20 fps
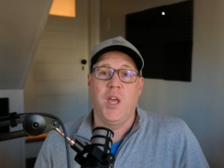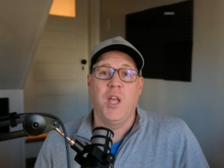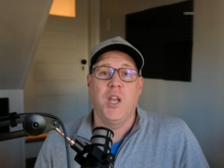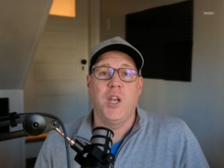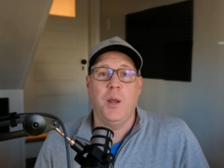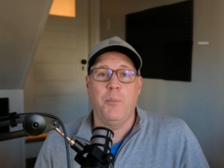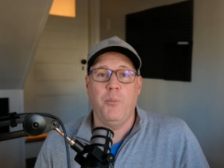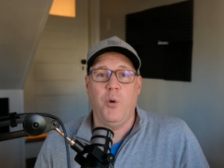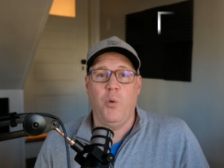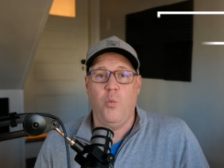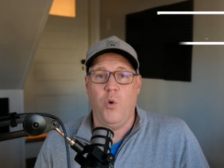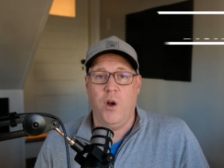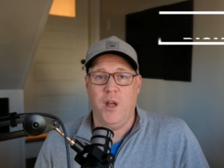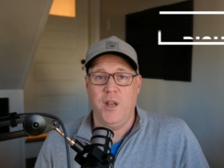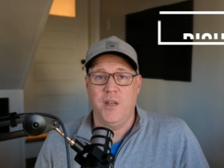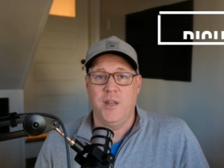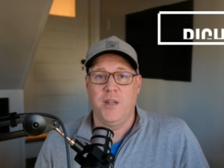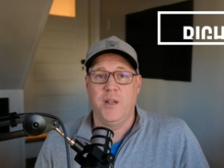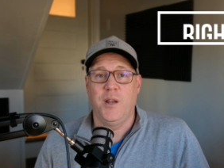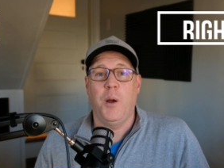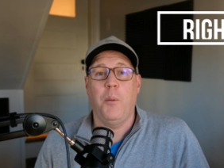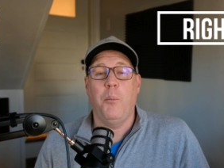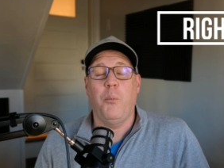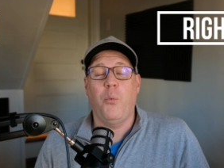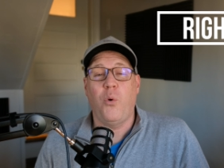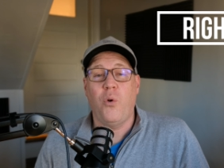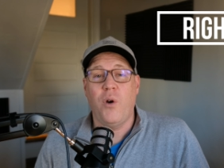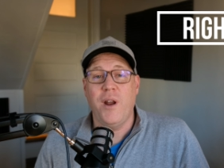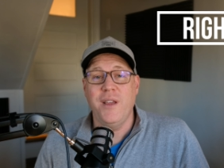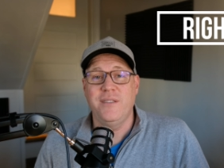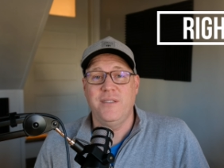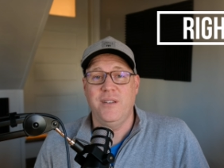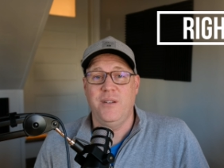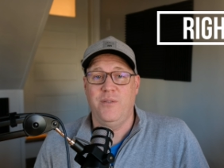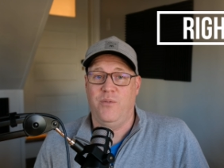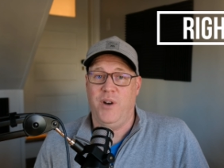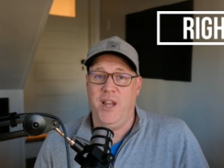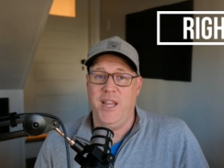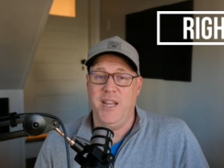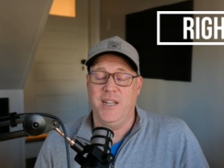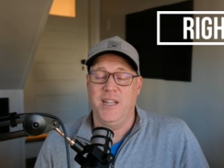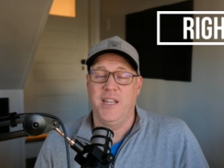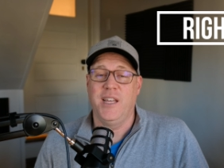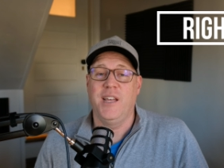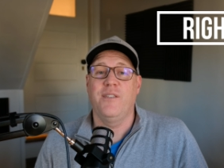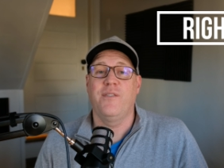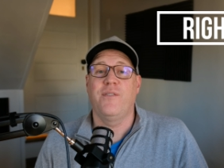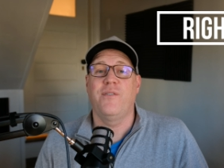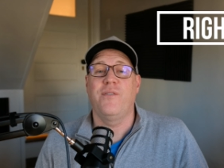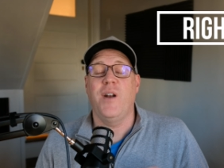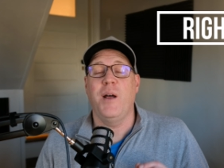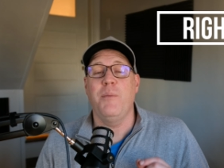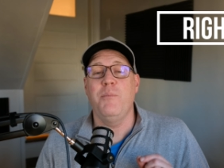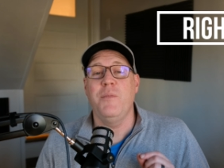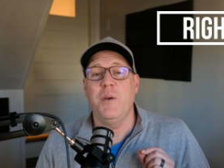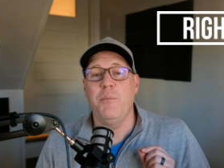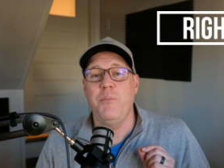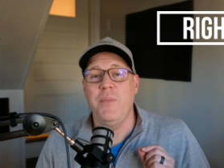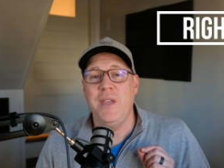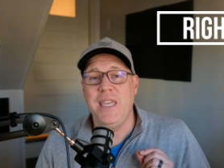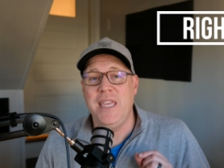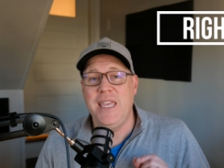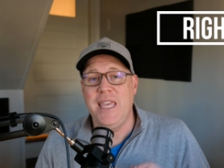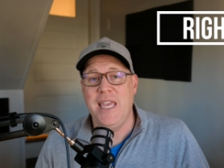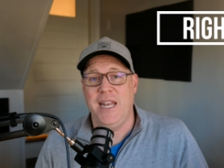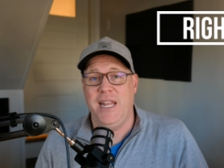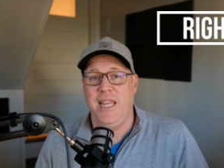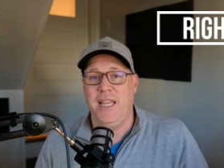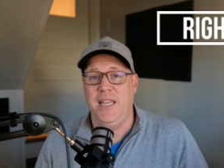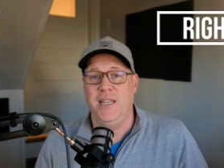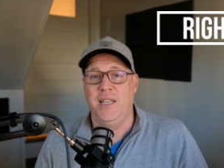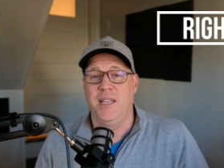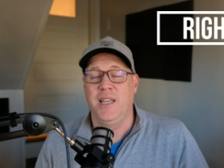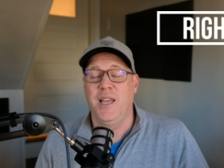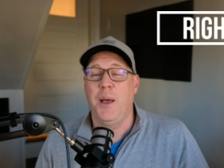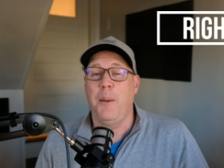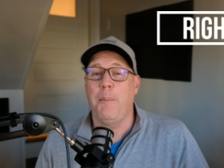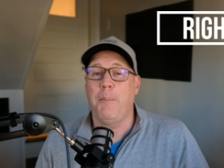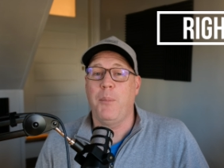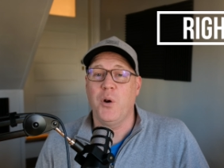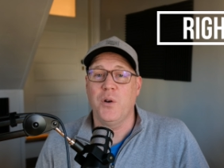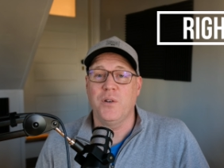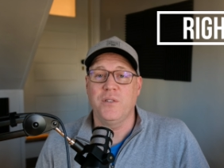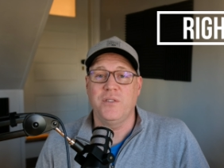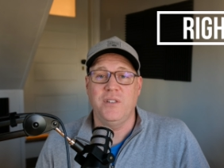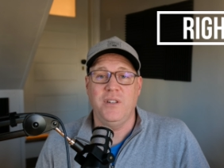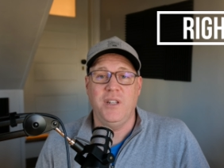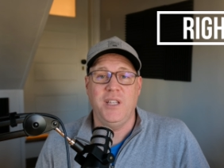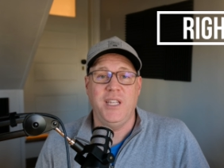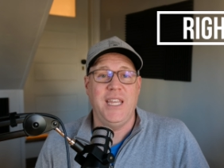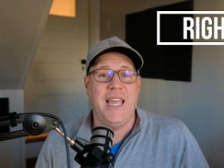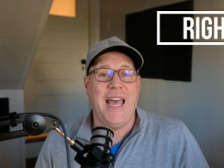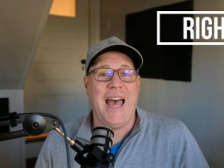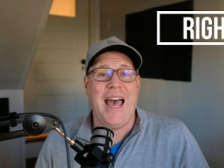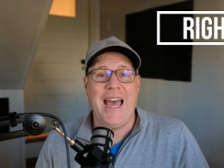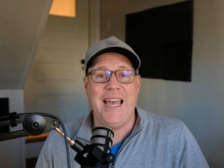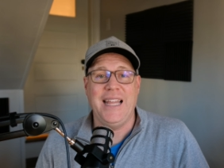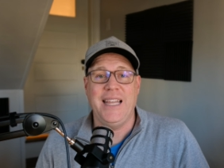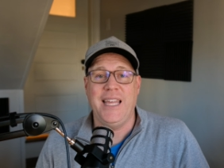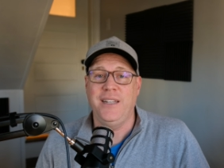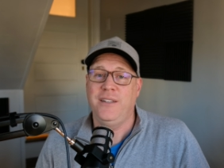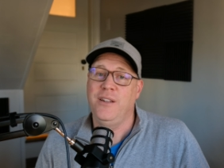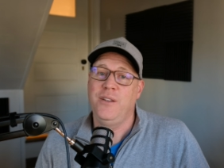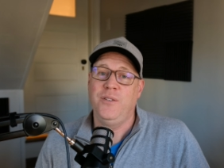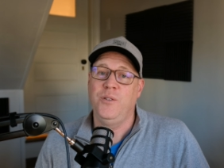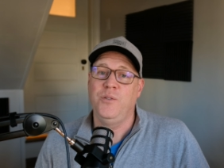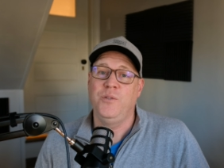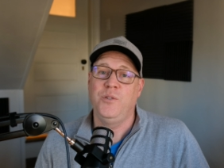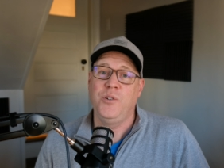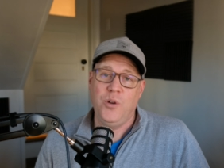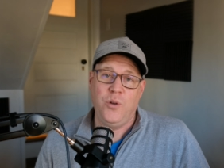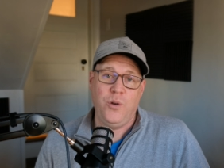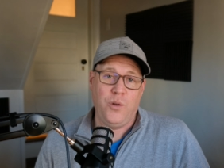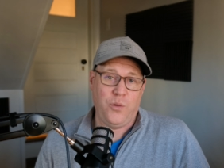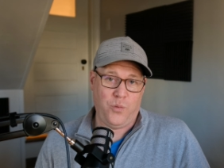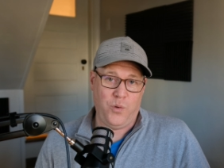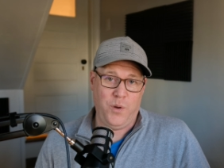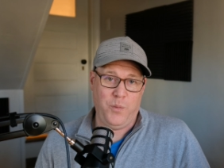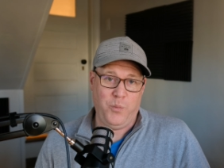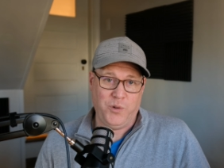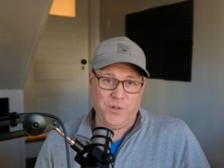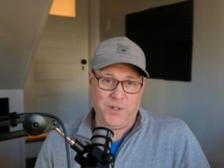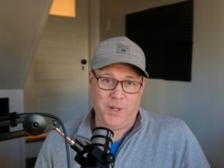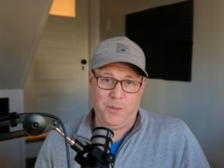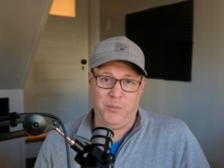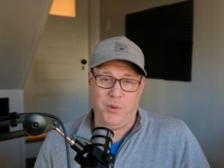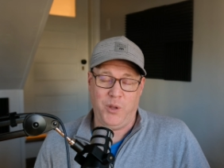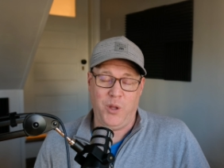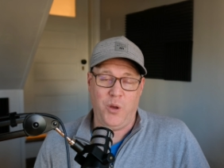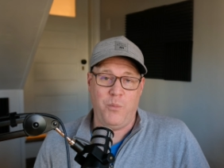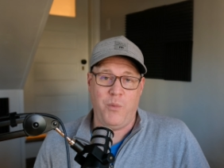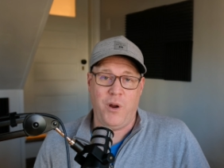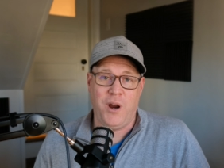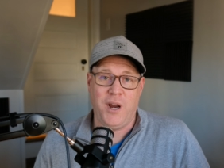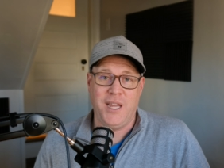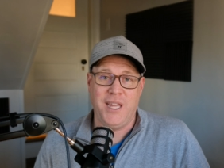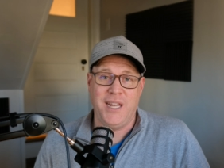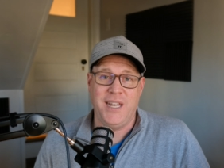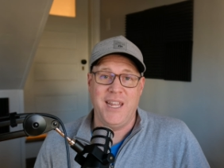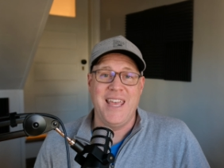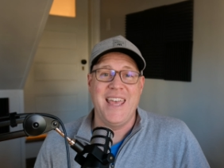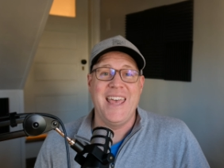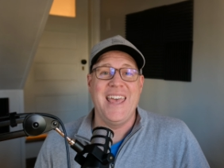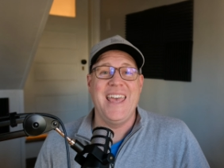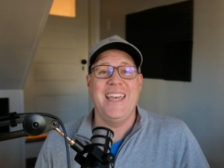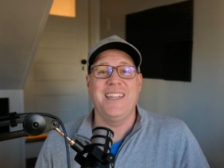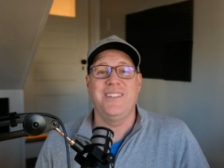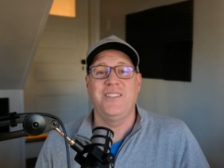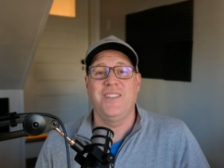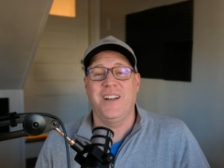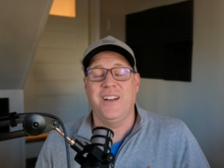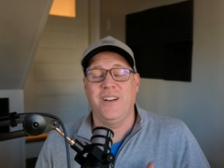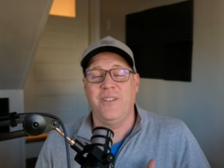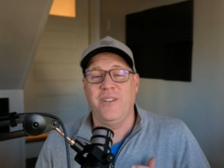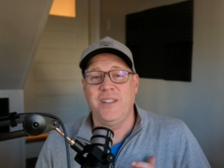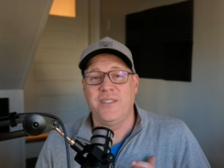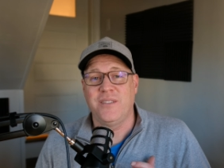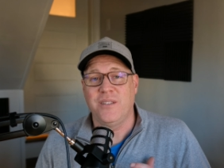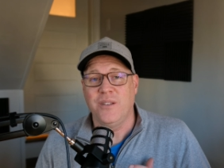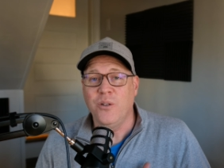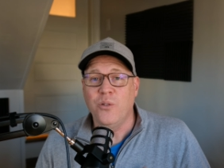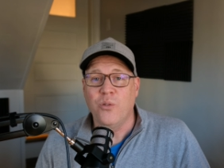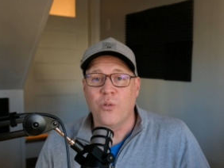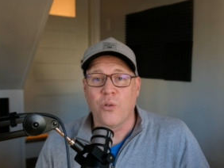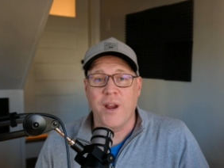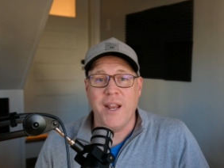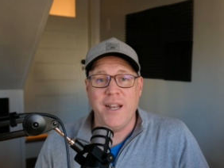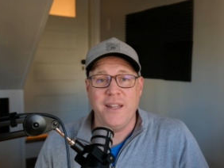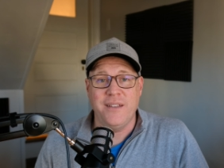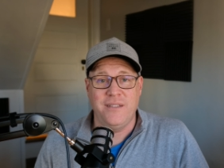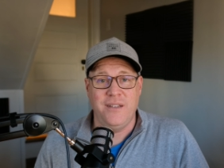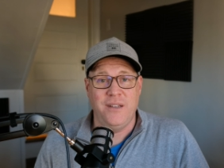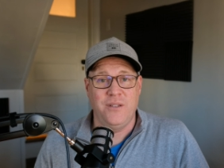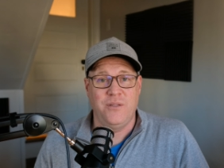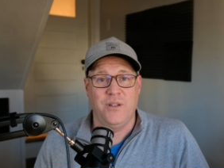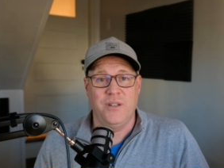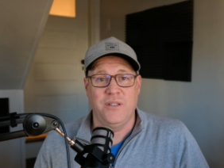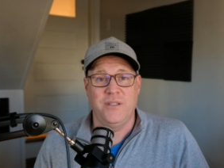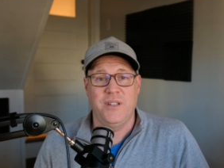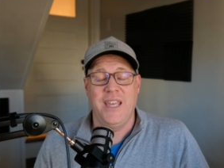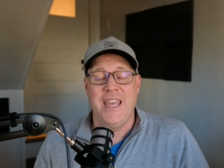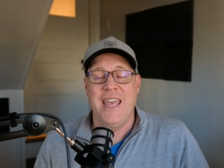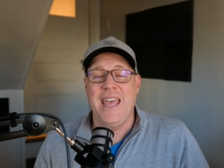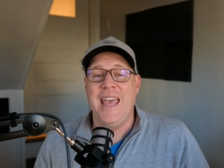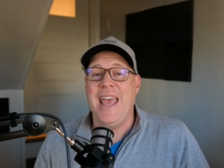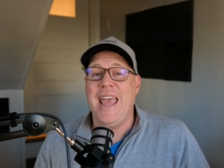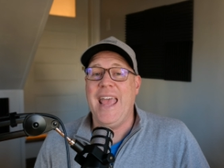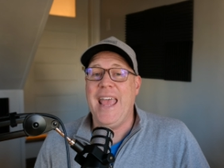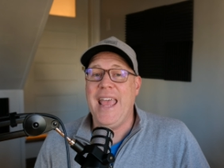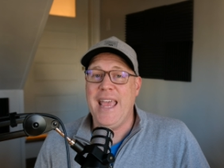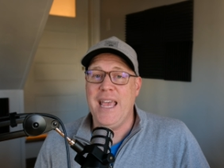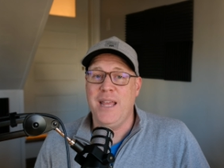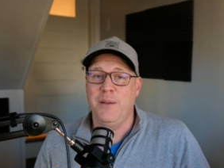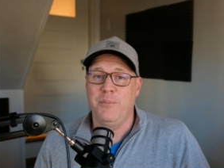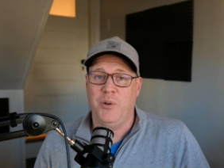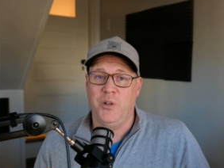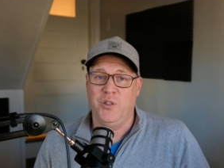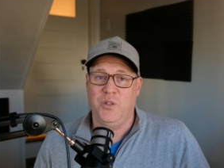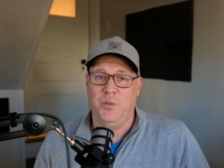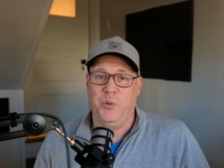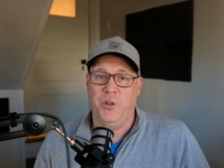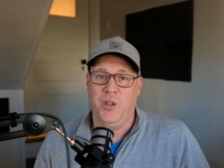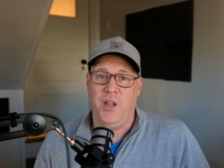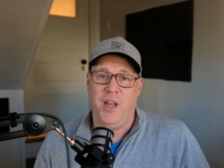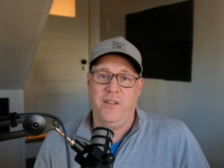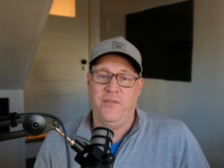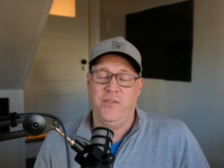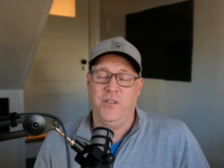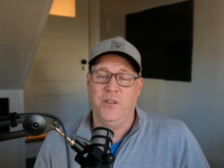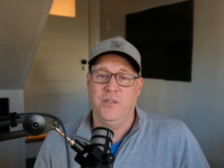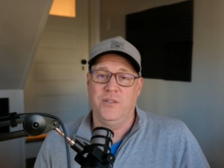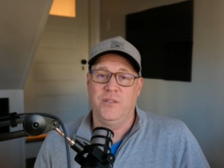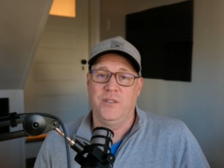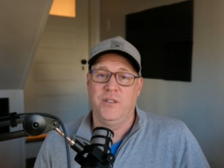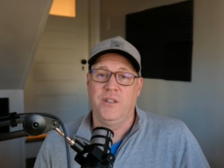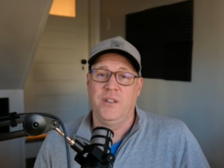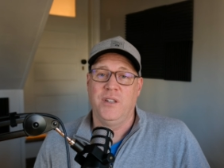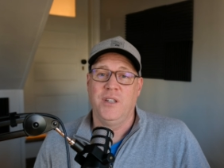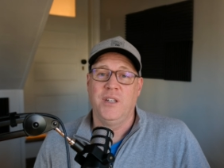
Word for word: Number 1, price it right from the beginning. Personally, I like to do 2 to 3% below market. It generates the greatest interest and multiple offers.